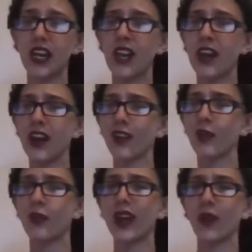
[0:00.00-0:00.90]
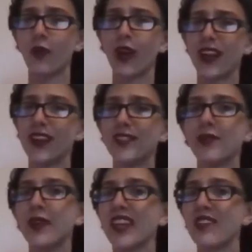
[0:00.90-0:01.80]
Not quite ready
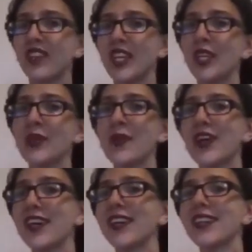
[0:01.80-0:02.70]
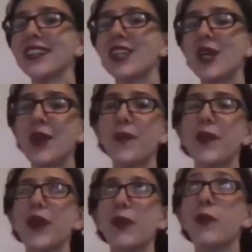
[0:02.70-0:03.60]
to make a video on it,
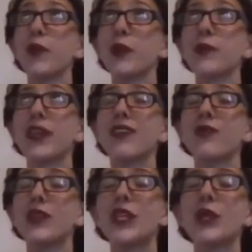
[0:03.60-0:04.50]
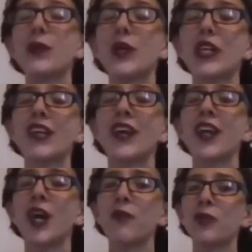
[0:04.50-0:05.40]
but I will make a video on it
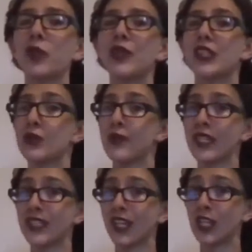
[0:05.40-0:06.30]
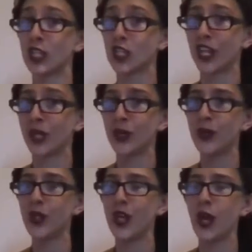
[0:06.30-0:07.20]
and upload it to my second
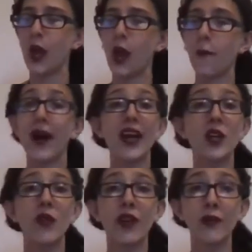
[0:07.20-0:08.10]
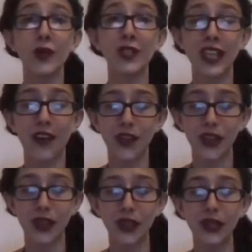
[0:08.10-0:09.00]
channel by November
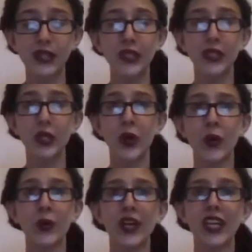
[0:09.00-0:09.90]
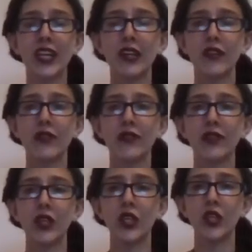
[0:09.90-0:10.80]
7th. So if
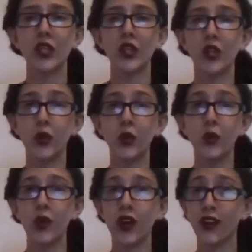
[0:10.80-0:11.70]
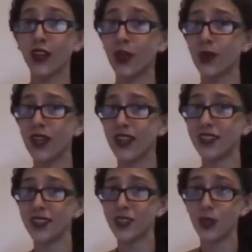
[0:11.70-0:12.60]
you are
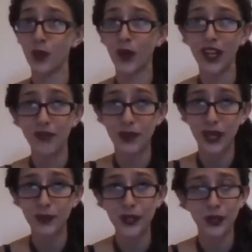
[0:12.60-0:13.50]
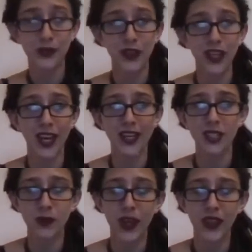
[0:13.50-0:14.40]
curious as to what I've been up to for the
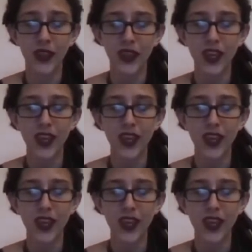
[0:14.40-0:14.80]
last month,